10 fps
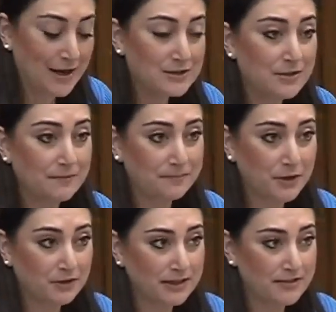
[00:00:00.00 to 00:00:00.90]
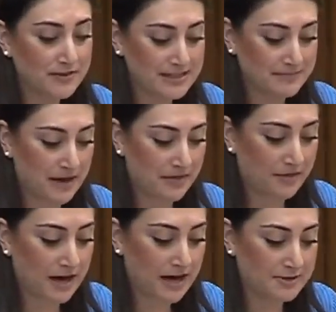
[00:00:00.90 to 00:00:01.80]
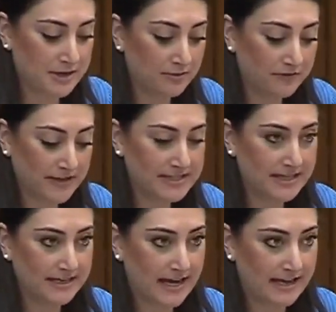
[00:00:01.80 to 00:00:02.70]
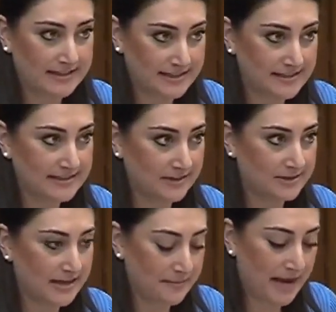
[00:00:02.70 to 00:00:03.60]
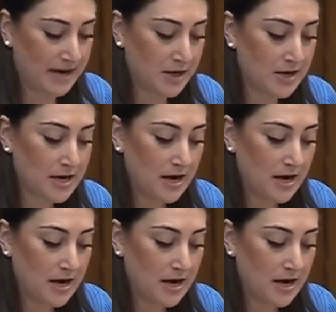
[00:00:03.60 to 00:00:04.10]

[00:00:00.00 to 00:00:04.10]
So earlier this month, General Fenton and Assistant Secretary Mayer